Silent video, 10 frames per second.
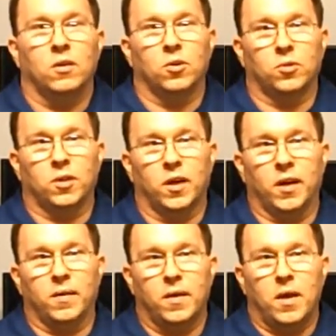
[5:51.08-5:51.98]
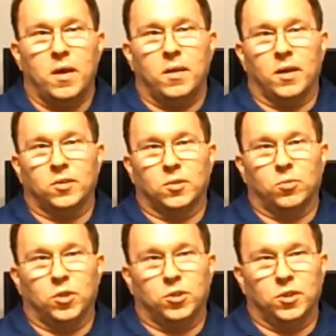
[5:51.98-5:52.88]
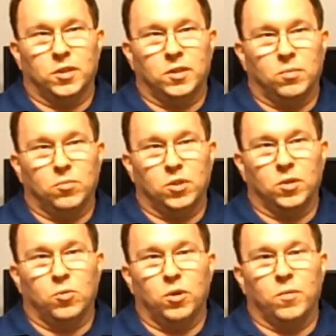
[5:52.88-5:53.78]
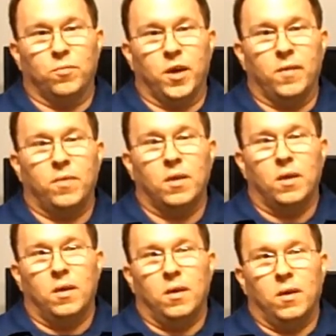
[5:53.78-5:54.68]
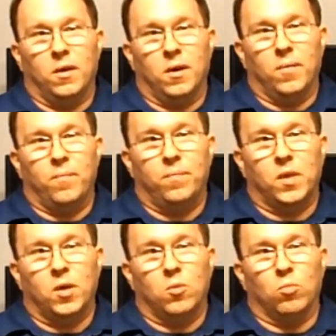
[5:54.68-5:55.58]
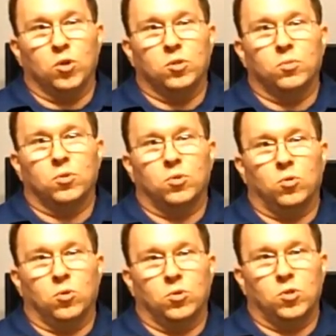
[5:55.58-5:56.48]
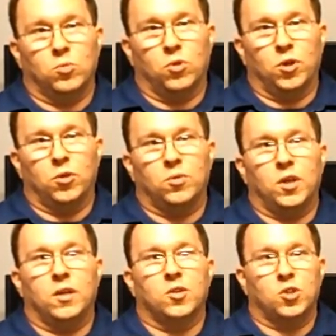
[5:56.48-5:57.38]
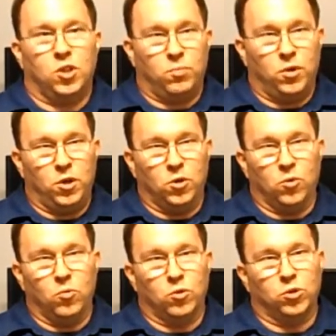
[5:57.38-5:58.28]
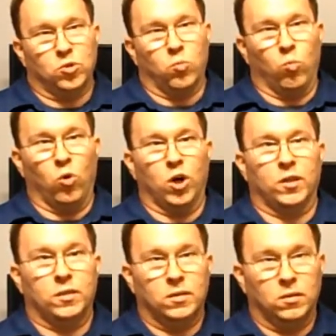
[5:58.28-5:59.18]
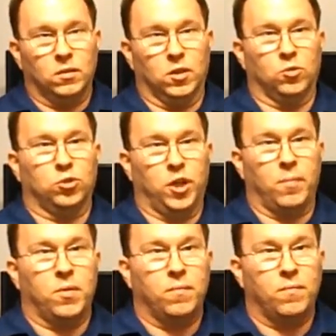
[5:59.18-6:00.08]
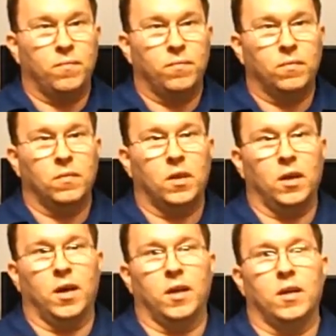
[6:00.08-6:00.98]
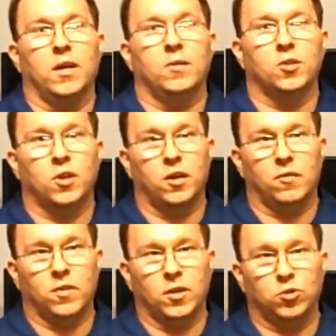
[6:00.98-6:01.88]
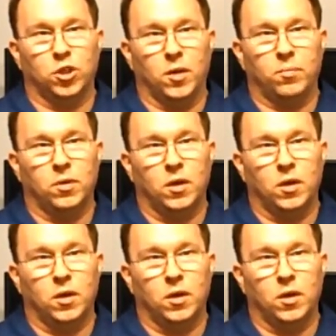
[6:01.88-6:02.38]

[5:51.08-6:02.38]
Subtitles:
Okay, that's a question that comes in quite a bit. Multiple cores is where you take a CPU, which is one little chip, and inside of that chip